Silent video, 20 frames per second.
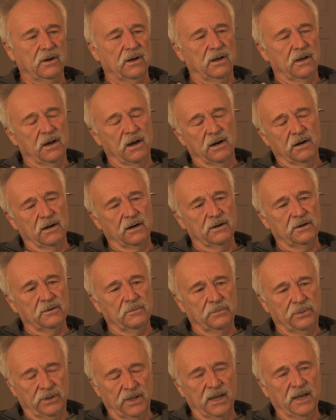Our
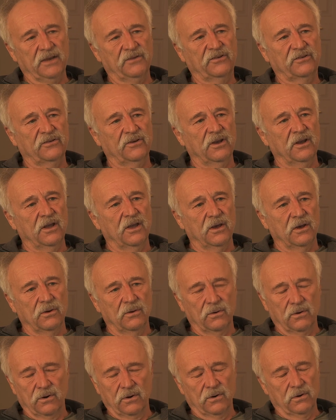place
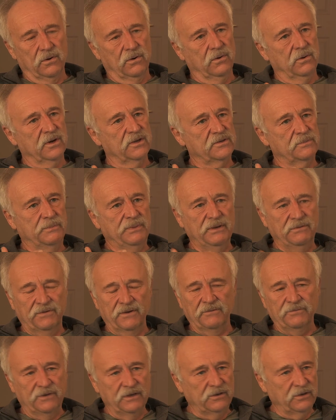was
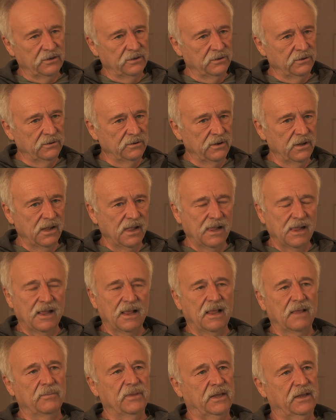B-52'd
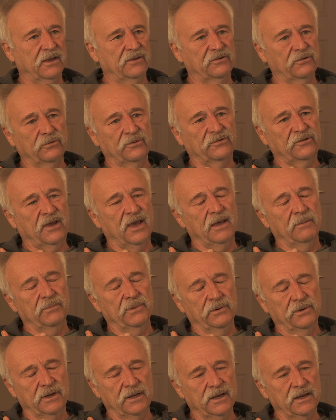because it was
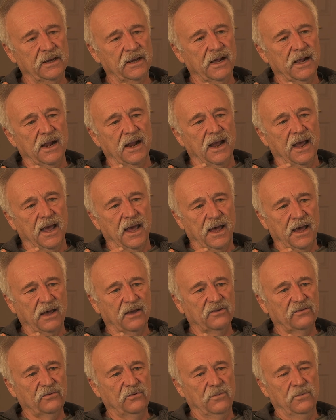Cambodia,
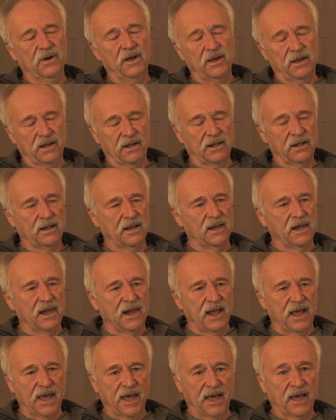as well
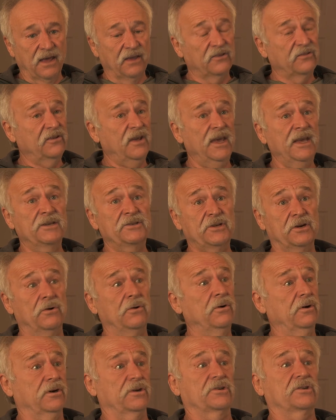as Agent
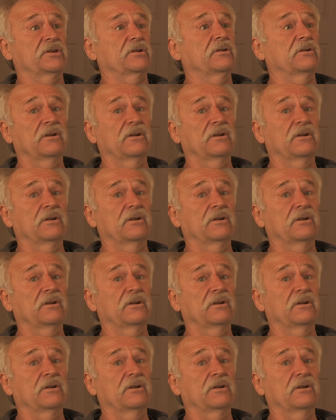Orange,